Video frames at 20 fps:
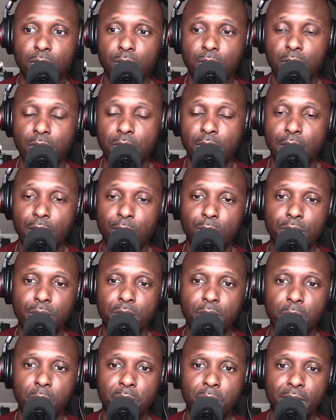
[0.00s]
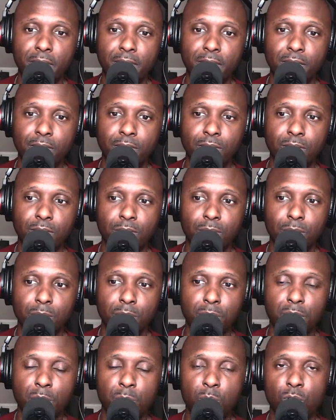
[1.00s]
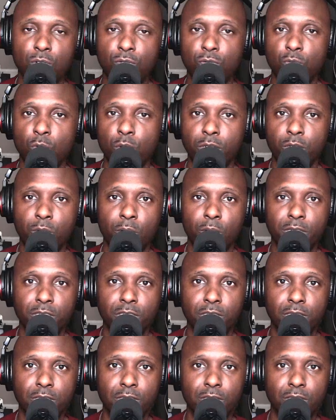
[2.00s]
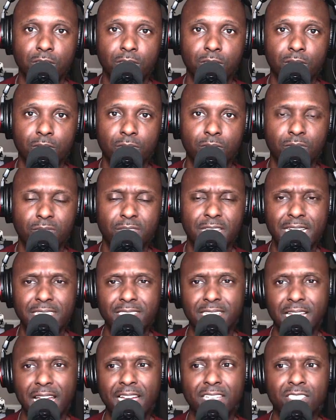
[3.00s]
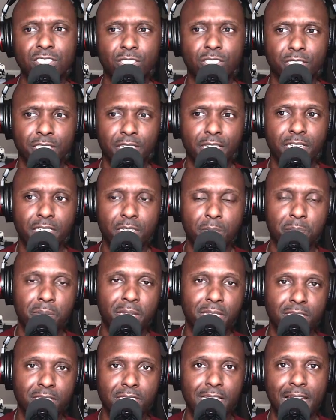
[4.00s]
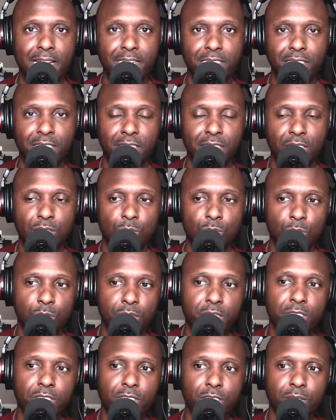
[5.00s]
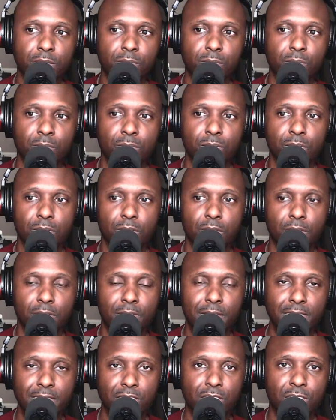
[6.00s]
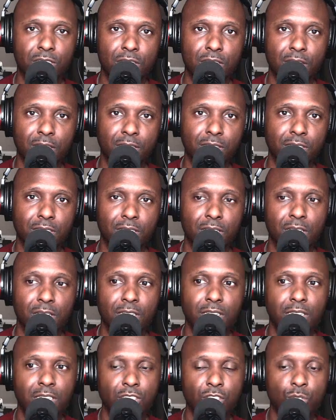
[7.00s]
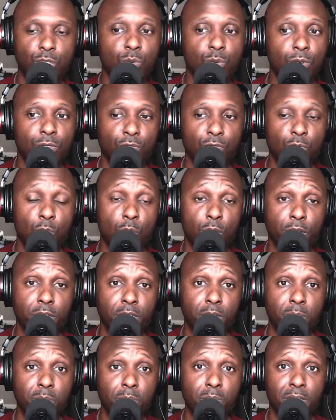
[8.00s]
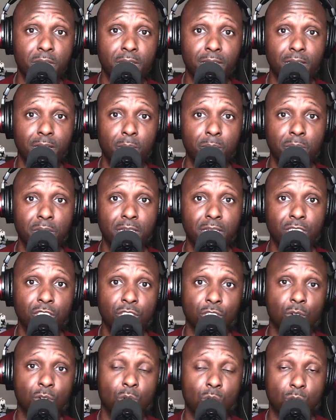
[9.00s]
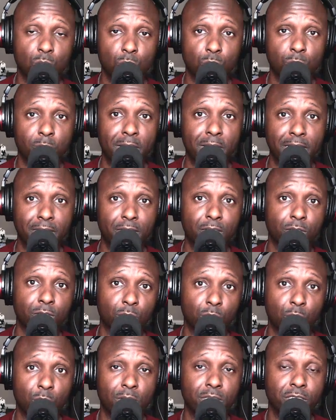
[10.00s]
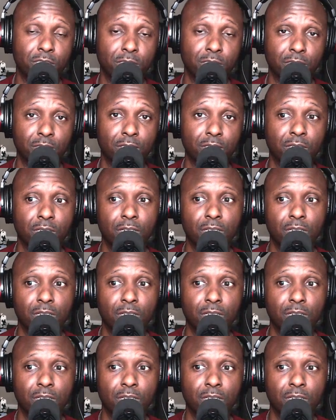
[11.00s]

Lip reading: Now, in a debate, people avoid questions. That's actually a debate tactic. And the reason that's done is to avoid being pigeonholed by another question.